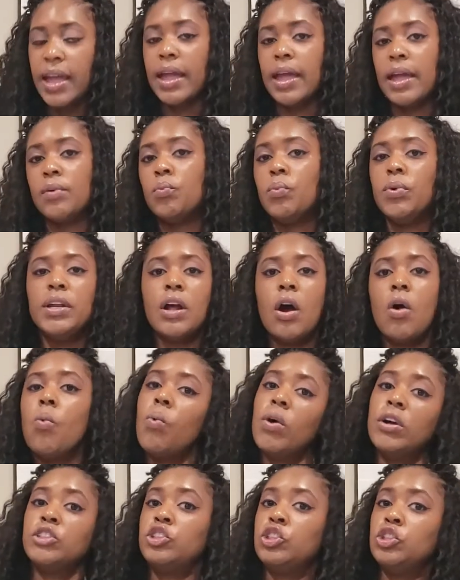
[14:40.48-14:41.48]
And we don't
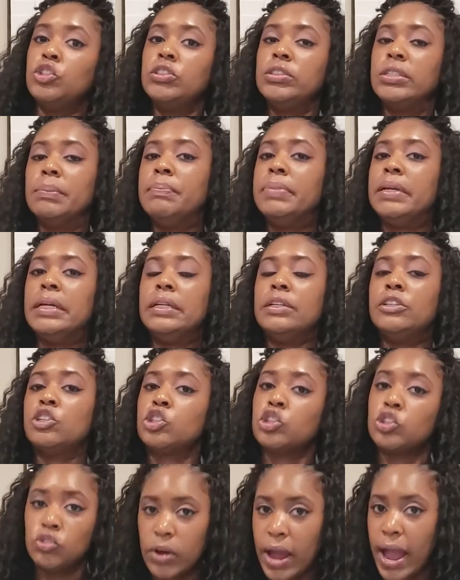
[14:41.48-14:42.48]
want you to be
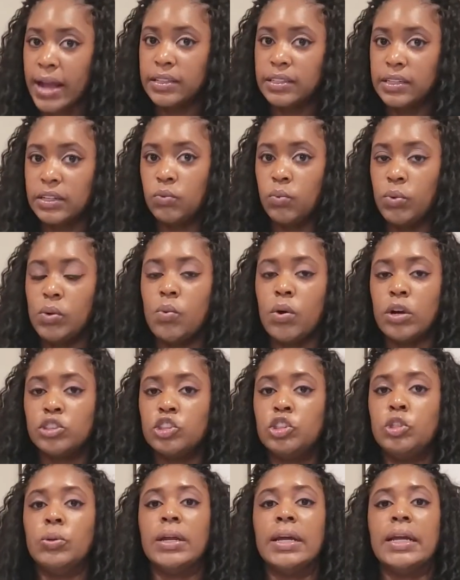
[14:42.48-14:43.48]
distracted. We
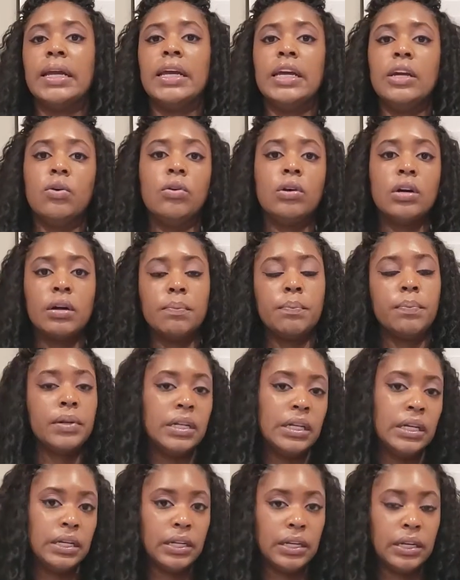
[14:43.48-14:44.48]
want you to heal
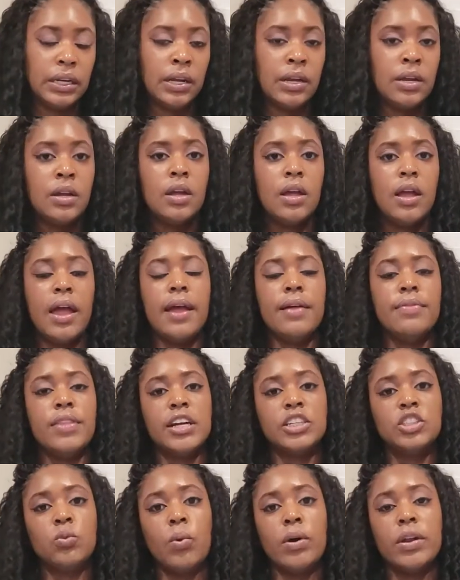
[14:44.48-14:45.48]
completely. And
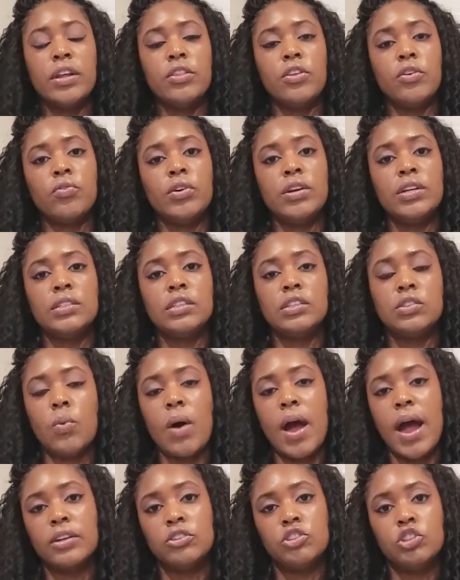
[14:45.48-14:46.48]
that's one of the reasons
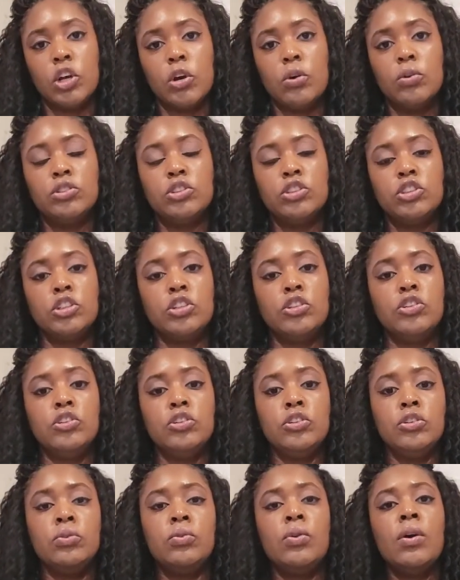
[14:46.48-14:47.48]
why I chose to
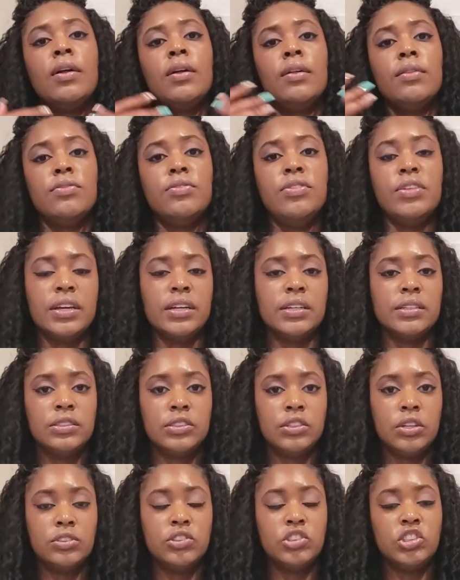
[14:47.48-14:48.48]
do
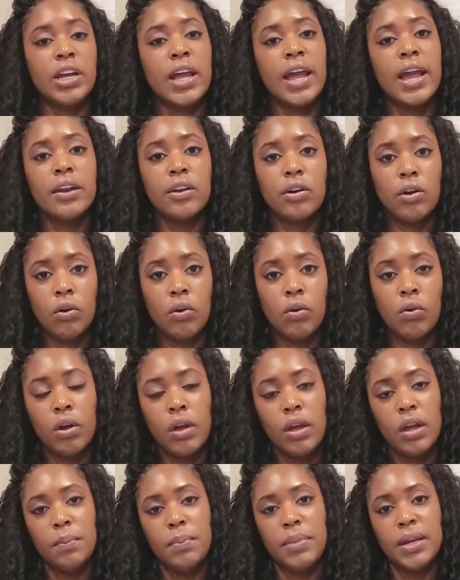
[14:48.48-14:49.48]
this channel,
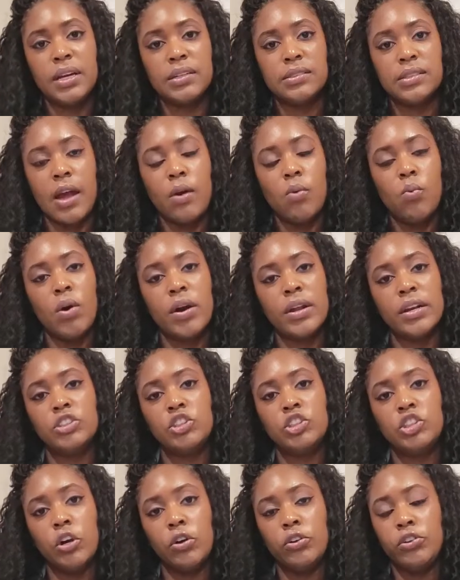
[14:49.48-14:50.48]
because I want to
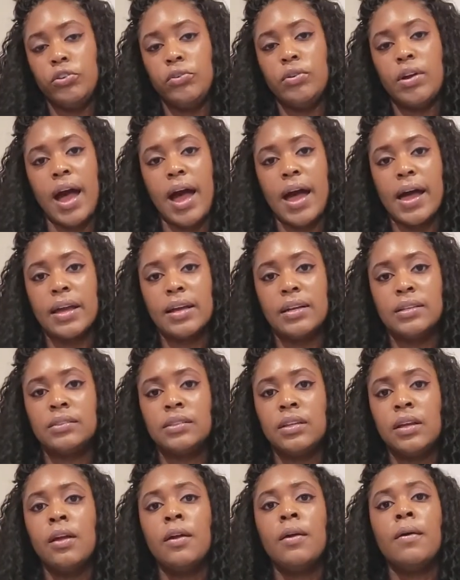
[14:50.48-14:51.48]
show you guys
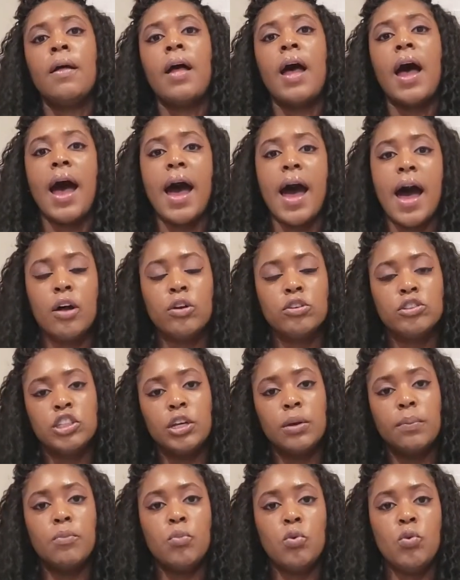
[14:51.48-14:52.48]
how
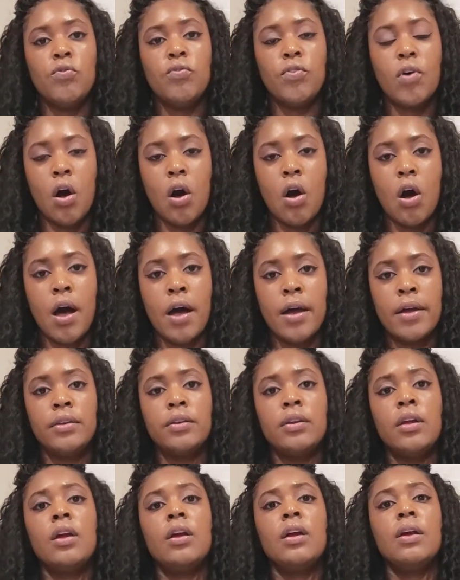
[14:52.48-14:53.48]
to move
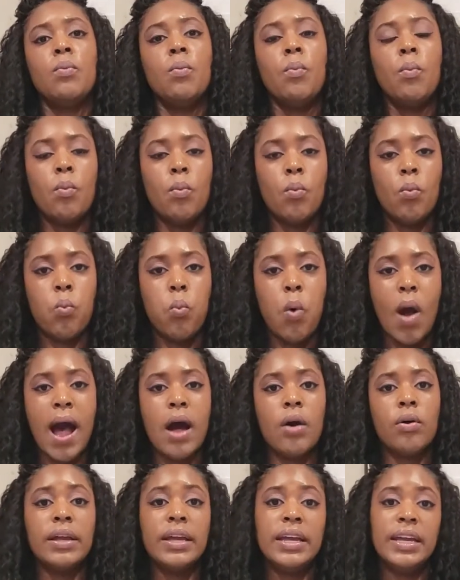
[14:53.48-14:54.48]
on
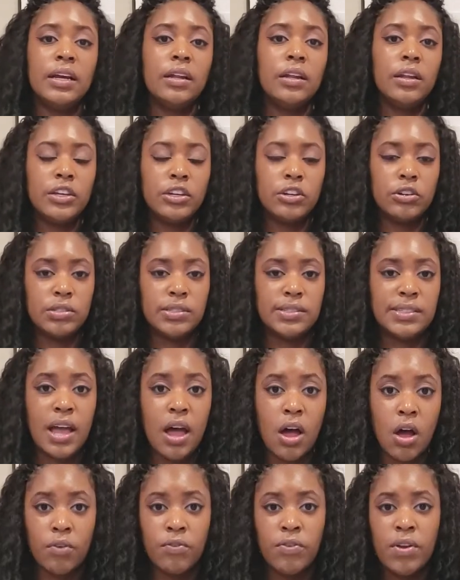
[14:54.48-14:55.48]
while healing
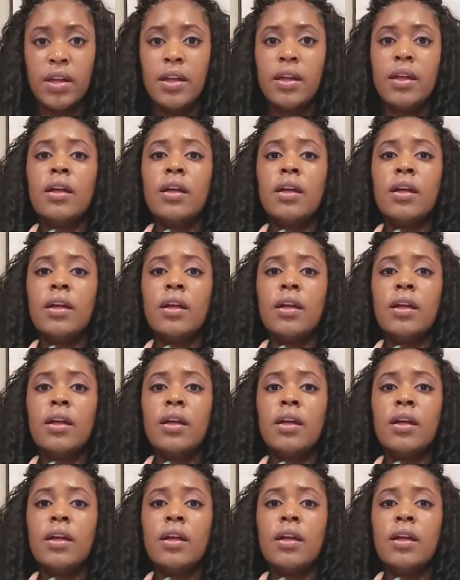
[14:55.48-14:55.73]
yourself.